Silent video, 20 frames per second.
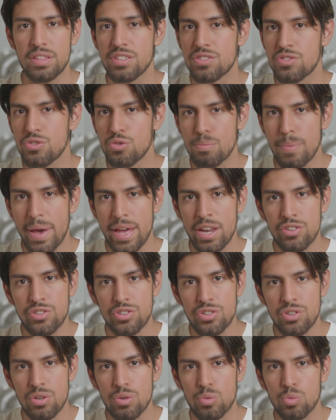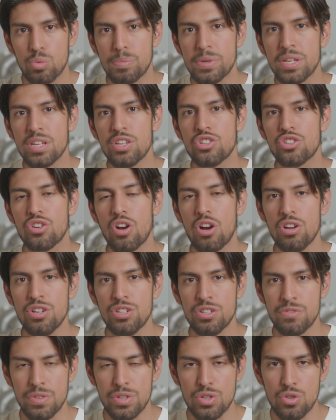This new manager will be in
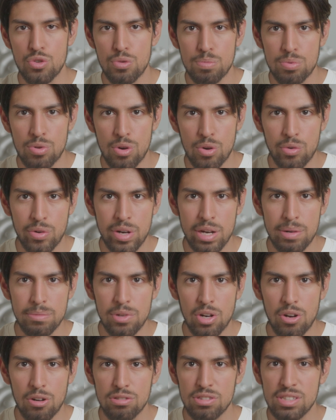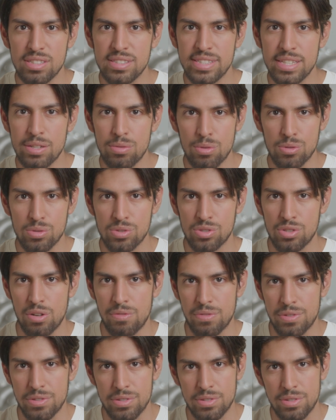charge of a new program called Zero
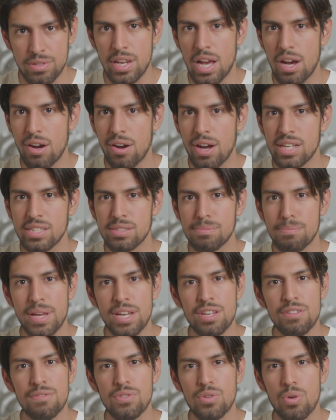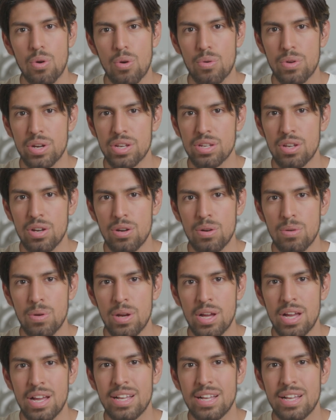Service. Now, as many of you already know,